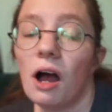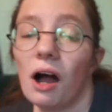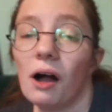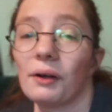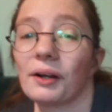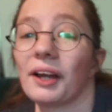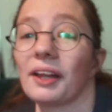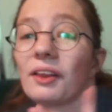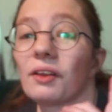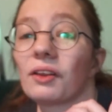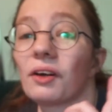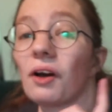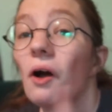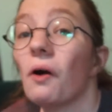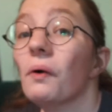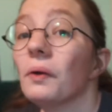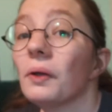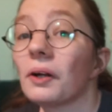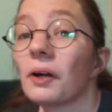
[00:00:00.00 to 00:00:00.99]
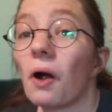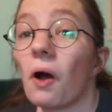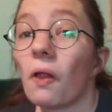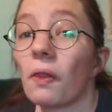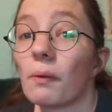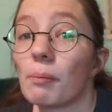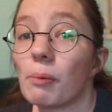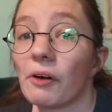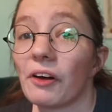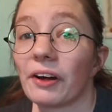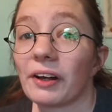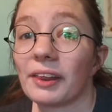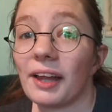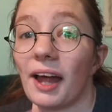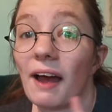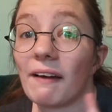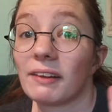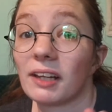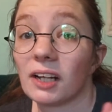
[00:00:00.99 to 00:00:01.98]
Okay, so those are all the books
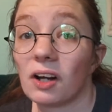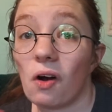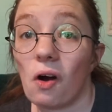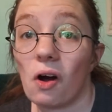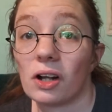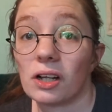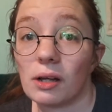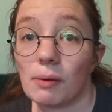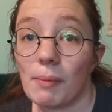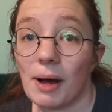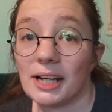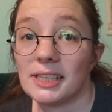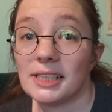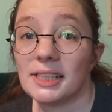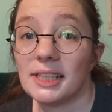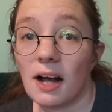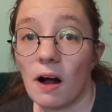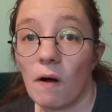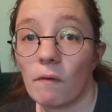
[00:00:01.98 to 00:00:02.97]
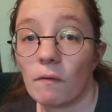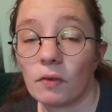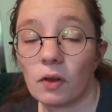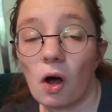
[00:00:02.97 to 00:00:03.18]
that have to go onto my shelves.